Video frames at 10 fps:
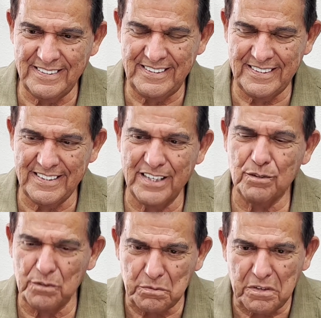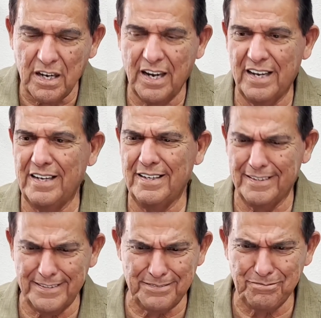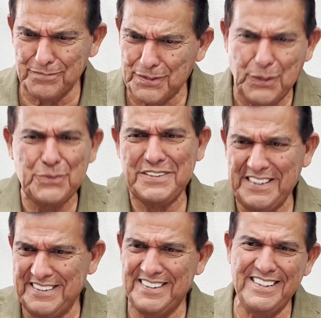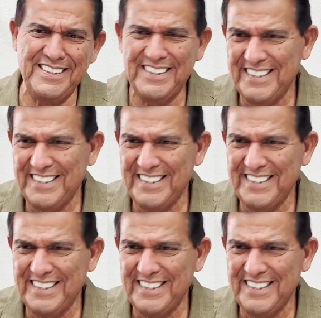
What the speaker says: said, okay, go see the